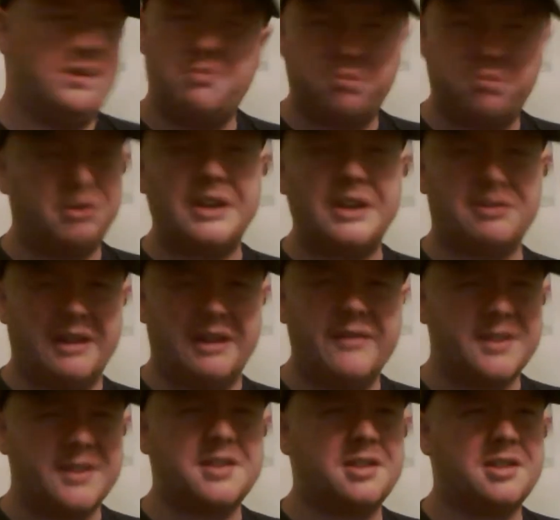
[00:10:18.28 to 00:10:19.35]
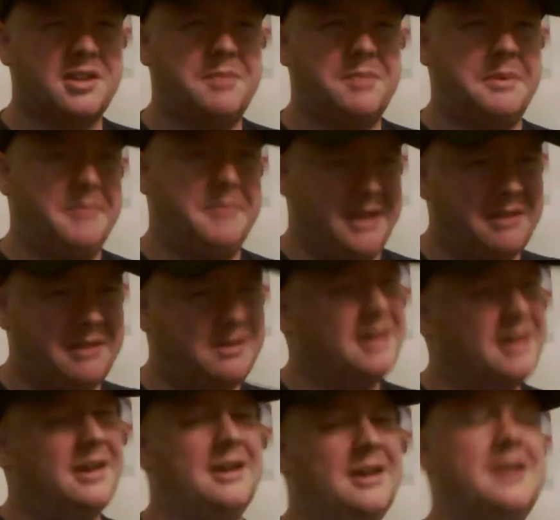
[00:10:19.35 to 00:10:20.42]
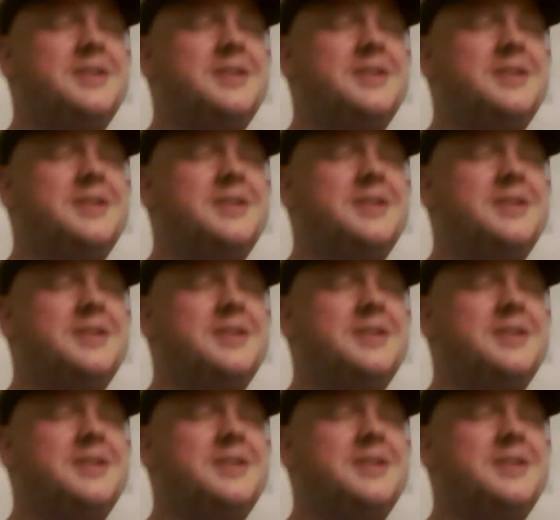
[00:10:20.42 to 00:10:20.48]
can you please leave? This is creeping me out.